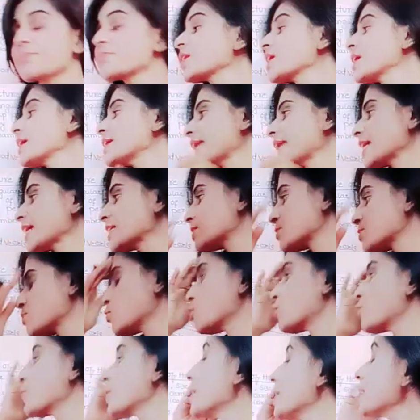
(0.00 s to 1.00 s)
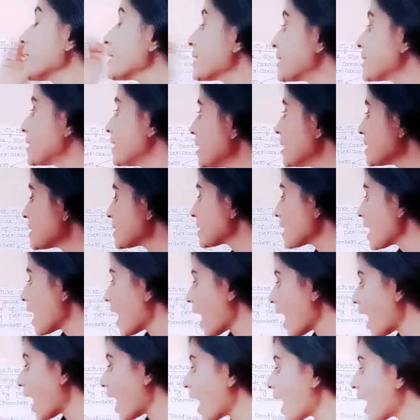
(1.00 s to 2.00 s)
Next move. This
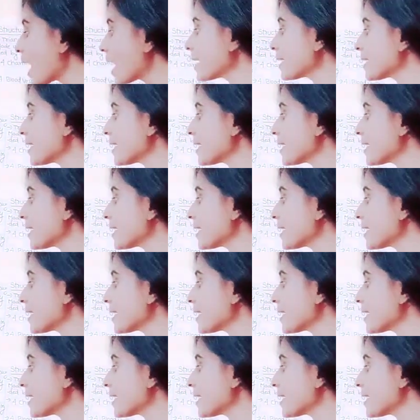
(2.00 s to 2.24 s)
heart